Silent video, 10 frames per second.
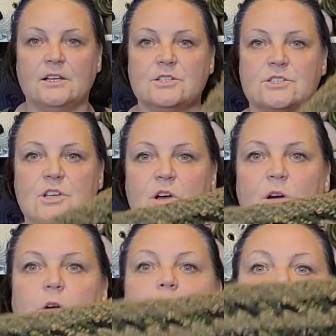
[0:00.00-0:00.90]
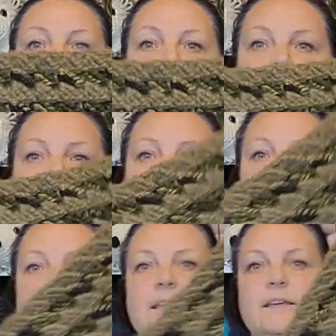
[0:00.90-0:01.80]
So
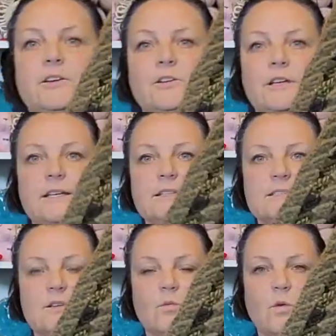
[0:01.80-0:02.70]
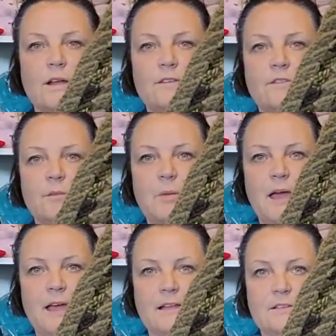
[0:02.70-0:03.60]
here is one of the
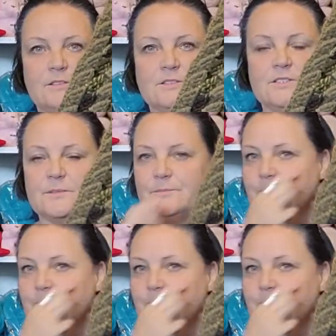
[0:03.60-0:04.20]
panels.